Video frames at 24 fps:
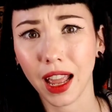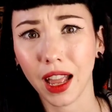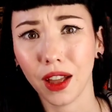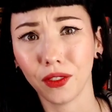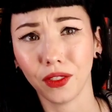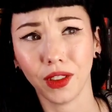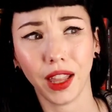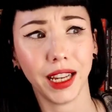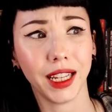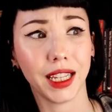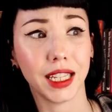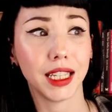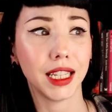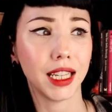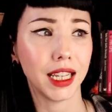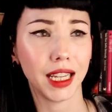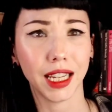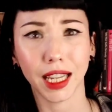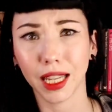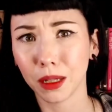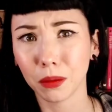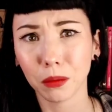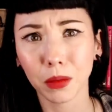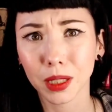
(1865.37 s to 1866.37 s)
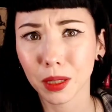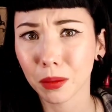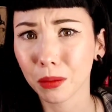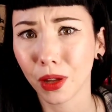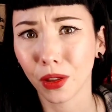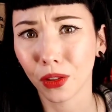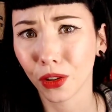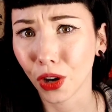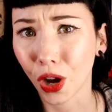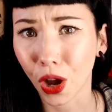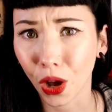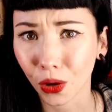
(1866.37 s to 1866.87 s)
have like DM'd some
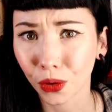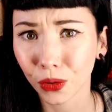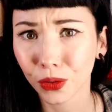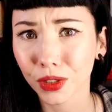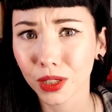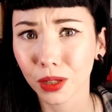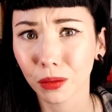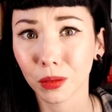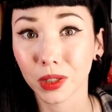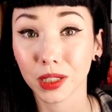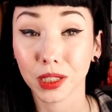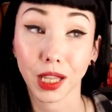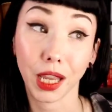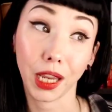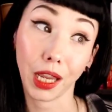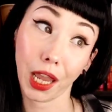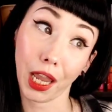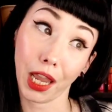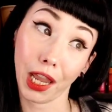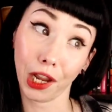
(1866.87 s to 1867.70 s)
other hoes and was like,